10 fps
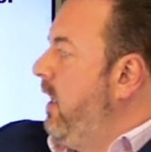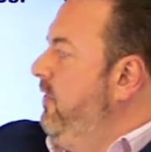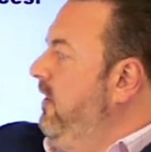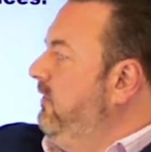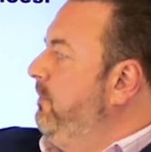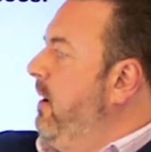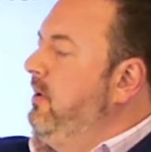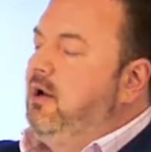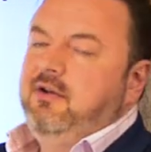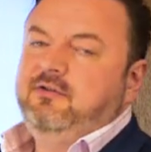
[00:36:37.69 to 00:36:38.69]
these are
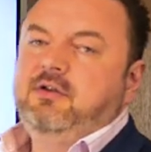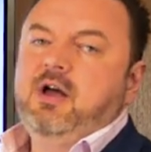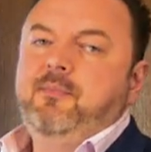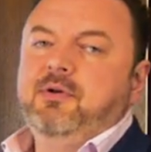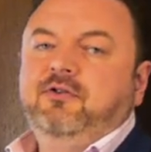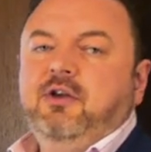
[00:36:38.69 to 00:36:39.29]
publicly listed companies.